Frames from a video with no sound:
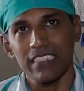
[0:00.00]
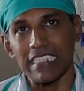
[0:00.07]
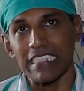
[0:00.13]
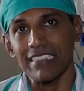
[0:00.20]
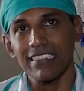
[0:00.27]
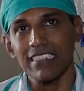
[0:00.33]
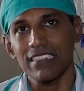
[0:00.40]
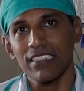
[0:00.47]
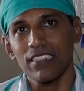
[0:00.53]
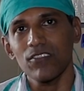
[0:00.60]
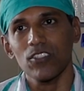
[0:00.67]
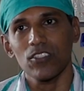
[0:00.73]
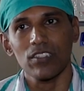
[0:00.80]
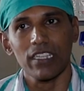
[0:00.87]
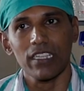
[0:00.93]
The diesel itself
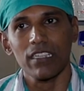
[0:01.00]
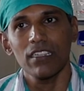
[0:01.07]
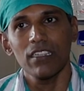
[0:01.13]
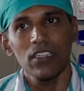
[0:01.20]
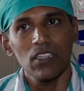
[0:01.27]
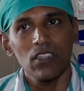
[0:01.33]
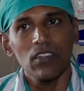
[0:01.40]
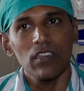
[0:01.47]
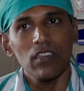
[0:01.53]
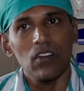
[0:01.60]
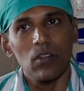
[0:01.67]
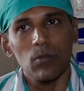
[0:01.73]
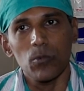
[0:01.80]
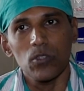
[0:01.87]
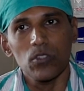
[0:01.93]
was like
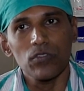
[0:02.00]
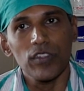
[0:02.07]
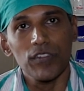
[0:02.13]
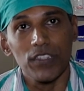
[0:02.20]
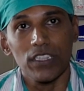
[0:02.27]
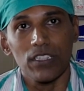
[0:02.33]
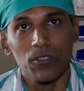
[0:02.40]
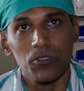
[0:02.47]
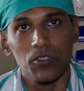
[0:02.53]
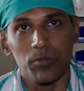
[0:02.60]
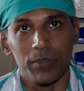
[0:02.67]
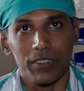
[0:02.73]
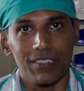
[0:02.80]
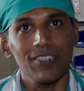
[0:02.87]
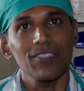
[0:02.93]
almost fifteen thousand
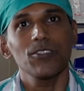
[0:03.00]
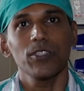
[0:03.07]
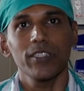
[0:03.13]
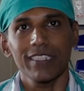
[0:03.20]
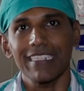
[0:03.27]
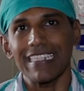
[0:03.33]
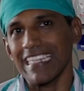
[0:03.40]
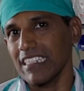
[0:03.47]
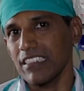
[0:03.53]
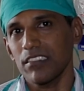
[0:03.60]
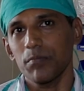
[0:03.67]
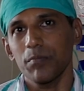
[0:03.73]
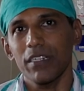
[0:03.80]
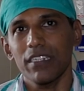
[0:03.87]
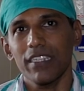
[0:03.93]
rupees. That was during the
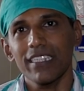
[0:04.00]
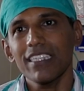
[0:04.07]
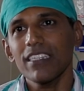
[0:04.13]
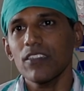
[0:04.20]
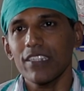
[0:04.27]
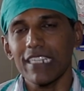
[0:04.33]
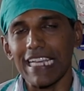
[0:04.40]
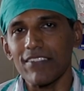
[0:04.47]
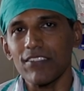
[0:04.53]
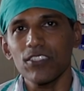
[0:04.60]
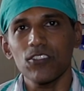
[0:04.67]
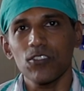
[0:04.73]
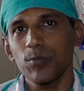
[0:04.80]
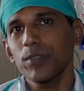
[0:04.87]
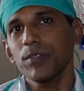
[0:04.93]
rains. But I think on an
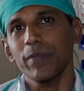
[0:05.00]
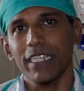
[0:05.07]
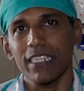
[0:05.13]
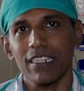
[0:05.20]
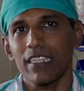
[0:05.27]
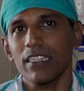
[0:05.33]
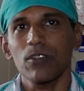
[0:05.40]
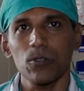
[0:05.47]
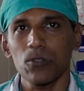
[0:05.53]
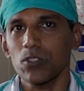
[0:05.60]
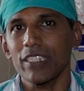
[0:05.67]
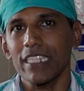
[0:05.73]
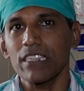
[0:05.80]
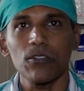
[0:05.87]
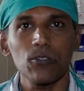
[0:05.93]
average, you would be spending like close to ten